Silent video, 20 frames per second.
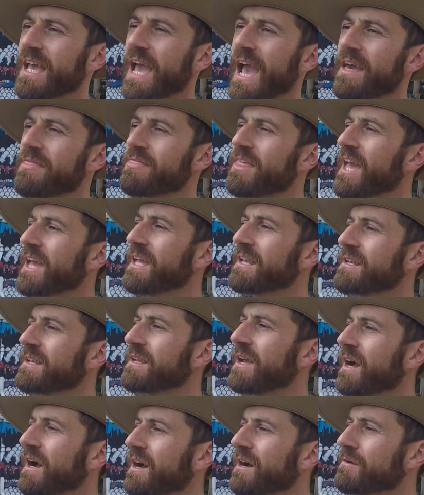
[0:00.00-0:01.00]
And then
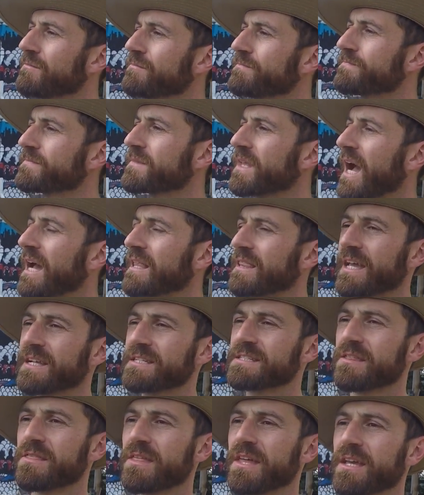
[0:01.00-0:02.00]
I like
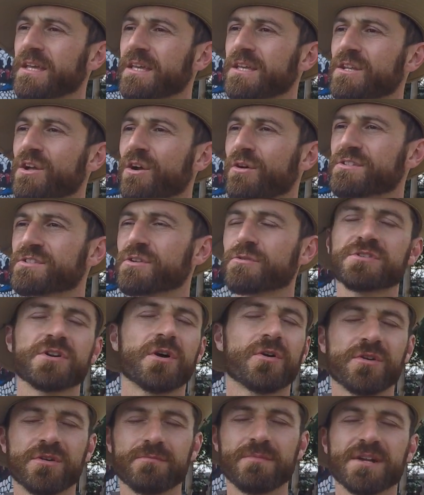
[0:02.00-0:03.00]
to think, it's always
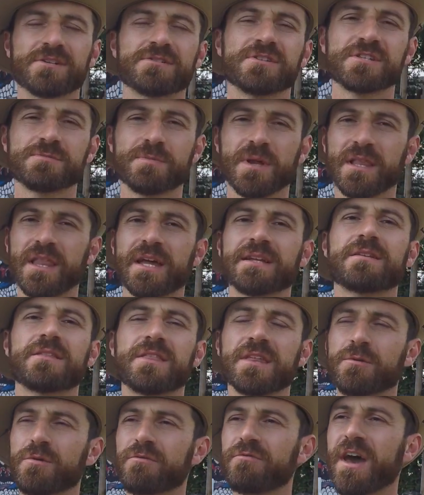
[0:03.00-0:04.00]
hard to measure this, but I like to
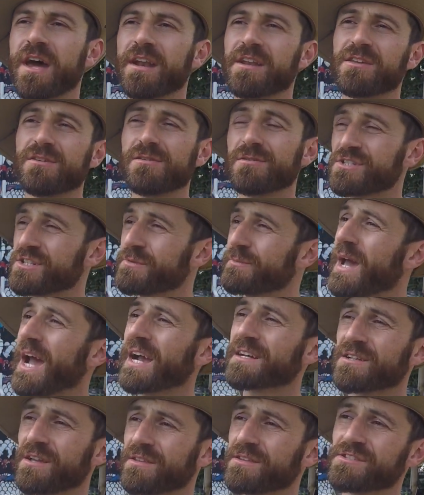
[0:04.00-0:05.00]
think we've had a huge
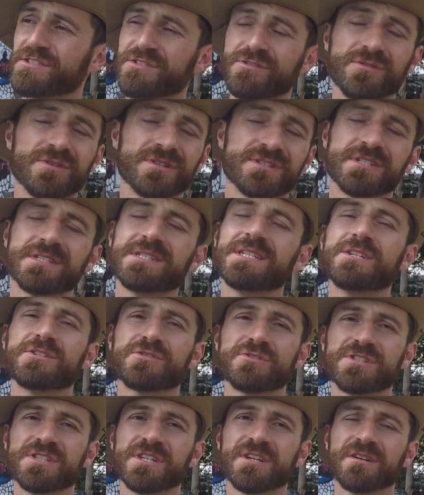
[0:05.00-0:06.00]
impact on the students and
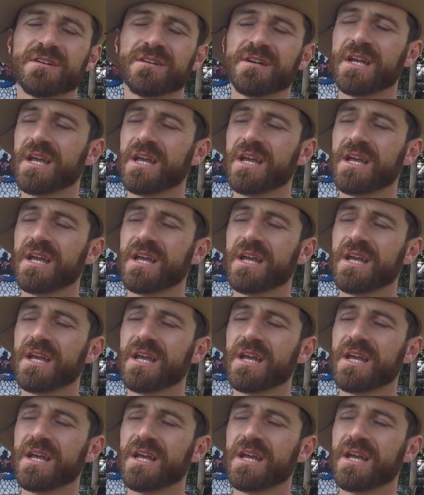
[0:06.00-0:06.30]
teachers here.